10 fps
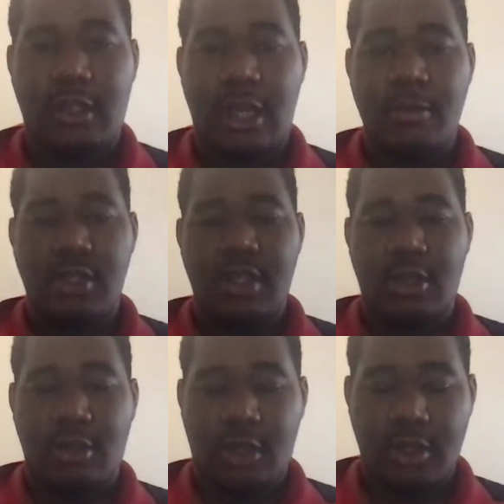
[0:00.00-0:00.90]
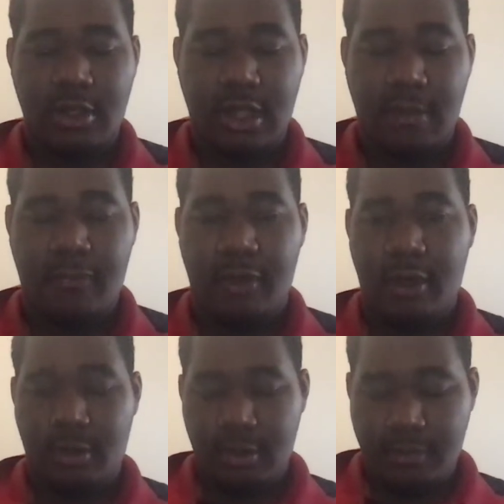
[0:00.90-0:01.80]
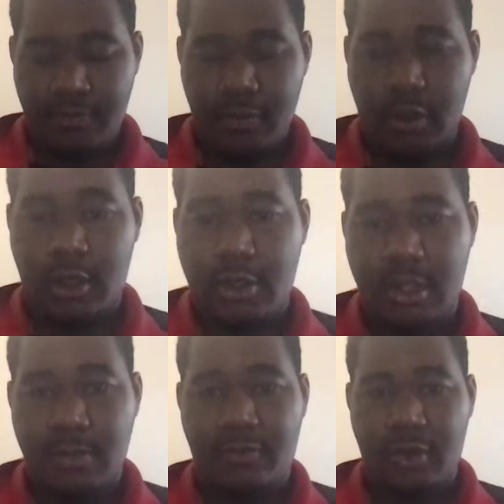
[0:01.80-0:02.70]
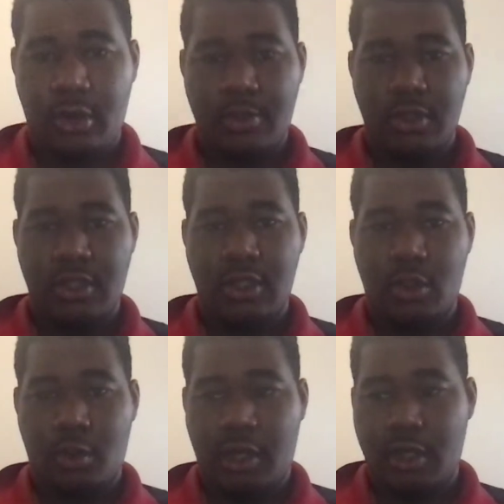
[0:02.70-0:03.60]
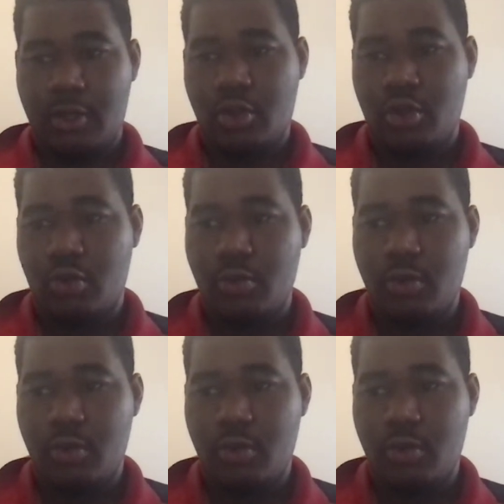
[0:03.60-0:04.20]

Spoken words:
came to Daniel and asked him for help to send a rocket to